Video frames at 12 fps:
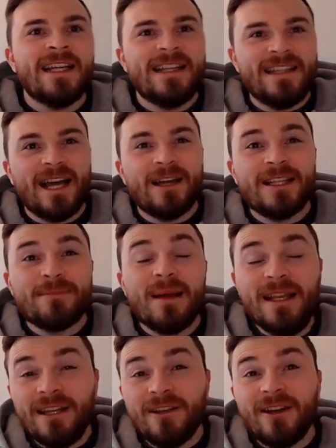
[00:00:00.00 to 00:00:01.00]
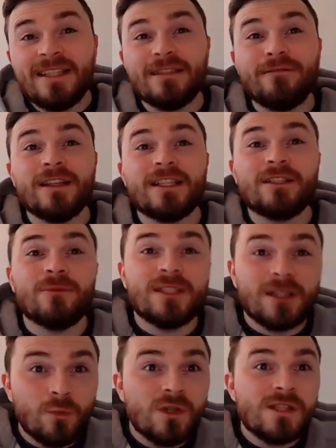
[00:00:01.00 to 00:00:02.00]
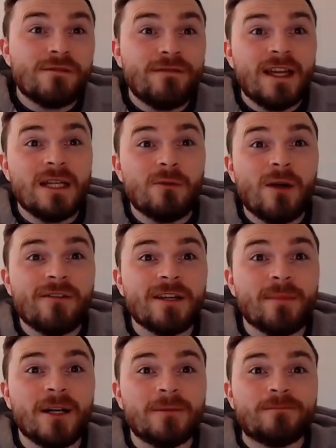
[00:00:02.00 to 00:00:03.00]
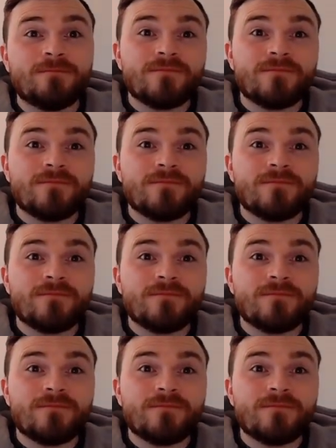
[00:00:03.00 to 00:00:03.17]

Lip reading: Now this Man United fixture, which I was fairly worried about,